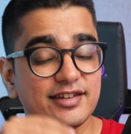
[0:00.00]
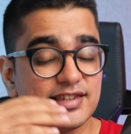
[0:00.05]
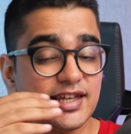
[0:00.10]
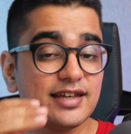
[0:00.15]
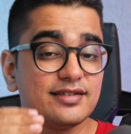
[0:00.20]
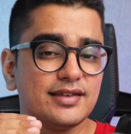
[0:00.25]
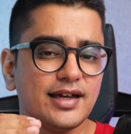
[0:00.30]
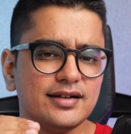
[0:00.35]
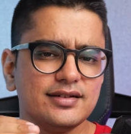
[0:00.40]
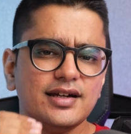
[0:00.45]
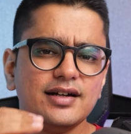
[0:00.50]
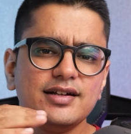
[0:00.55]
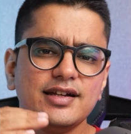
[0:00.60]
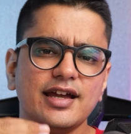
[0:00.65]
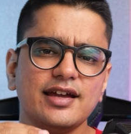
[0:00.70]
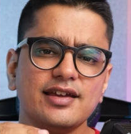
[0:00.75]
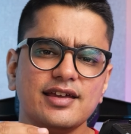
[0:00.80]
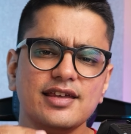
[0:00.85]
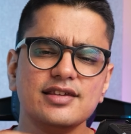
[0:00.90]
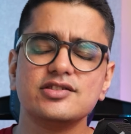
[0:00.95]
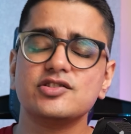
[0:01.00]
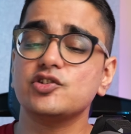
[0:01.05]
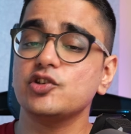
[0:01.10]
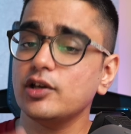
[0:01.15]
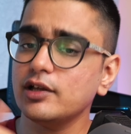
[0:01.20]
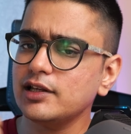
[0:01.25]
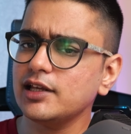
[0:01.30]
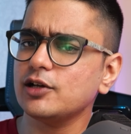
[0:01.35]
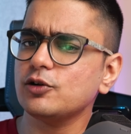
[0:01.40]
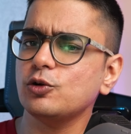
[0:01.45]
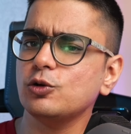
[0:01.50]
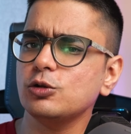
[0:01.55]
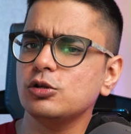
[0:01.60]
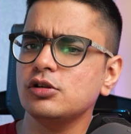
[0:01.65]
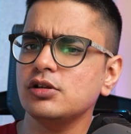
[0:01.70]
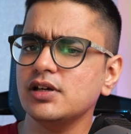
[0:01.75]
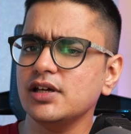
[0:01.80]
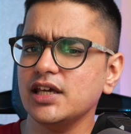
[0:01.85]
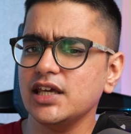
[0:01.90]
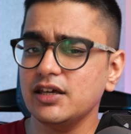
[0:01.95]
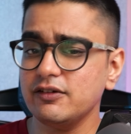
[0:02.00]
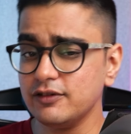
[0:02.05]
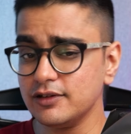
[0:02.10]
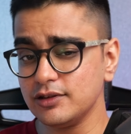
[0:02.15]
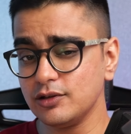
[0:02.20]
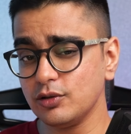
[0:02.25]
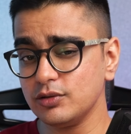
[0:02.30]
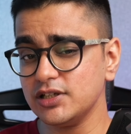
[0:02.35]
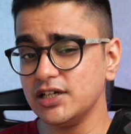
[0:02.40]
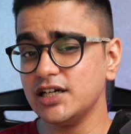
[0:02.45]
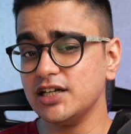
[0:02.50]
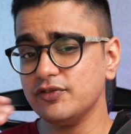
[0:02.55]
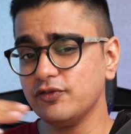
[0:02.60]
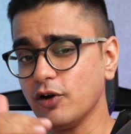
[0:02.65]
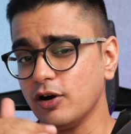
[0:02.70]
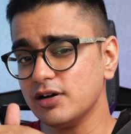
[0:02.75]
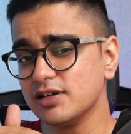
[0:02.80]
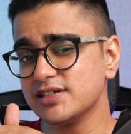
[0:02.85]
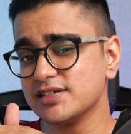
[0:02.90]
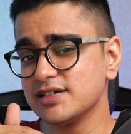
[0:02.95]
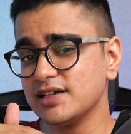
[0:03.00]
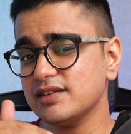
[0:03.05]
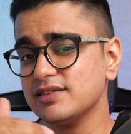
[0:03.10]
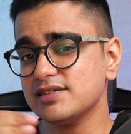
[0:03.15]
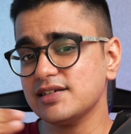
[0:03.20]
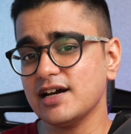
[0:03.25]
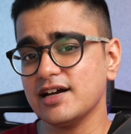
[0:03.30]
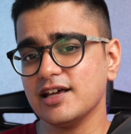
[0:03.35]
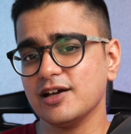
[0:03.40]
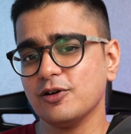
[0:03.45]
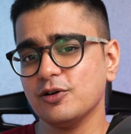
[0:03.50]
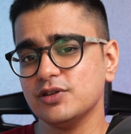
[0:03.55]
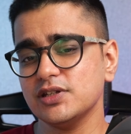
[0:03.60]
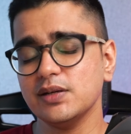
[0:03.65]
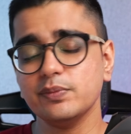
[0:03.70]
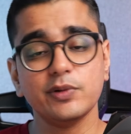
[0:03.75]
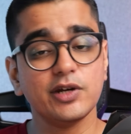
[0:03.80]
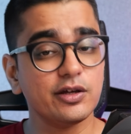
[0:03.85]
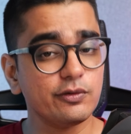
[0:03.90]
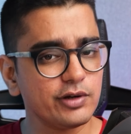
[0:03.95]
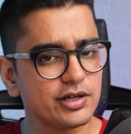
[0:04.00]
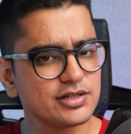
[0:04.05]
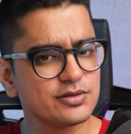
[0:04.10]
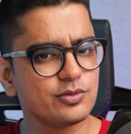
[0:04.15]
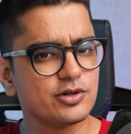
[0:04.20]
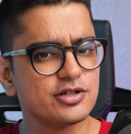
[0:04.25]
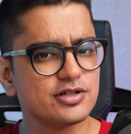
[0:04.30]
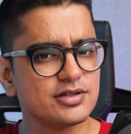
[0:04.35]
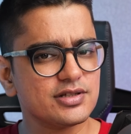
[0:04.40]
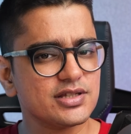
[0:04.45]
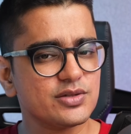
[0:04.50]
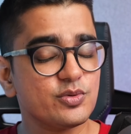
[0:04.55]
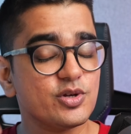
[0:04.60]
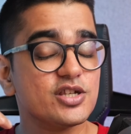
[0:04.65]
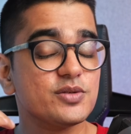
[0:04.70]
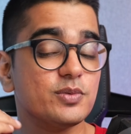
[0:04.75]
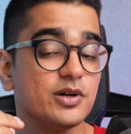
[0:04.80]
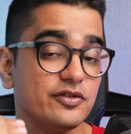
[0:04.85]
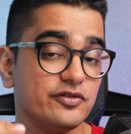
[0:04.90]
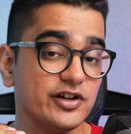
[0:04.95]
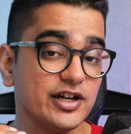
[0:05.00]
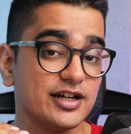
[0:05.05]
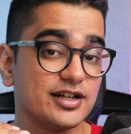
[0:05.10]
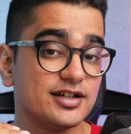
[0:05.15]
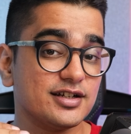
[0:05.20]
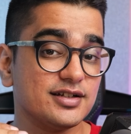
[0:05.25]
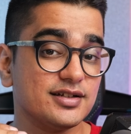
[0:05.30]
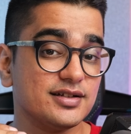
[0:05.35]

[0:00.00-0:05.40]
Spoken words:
think that the tech is really cool, even though the default strength setting on the previous versions was perfect.